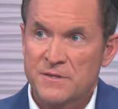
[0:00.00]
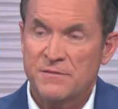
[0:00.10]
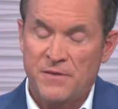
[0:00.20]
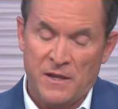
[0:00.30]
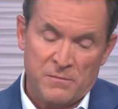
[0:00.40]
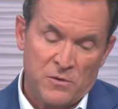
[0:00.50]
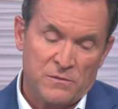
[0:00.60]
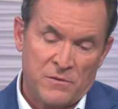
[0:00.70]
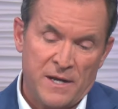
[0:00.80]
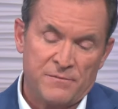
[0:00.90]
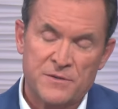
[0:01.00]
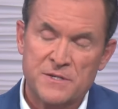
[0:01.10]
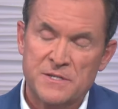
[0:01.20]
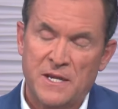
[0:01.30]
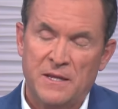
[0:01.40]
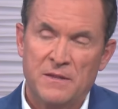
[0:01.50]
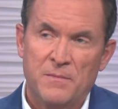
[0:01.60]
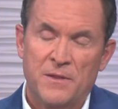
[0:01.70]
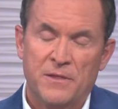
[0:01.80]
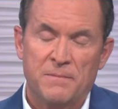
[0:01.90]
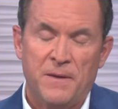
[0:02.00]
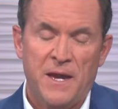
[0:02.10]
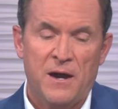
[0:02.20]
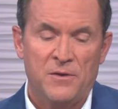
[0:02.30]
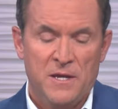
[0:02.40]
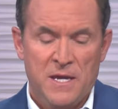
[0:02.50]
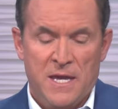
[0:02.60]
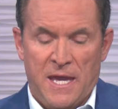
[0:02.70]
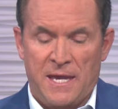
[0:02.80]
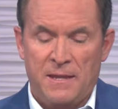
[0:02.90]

if it's available, right, versus taking the monthly payout, mm -hmm.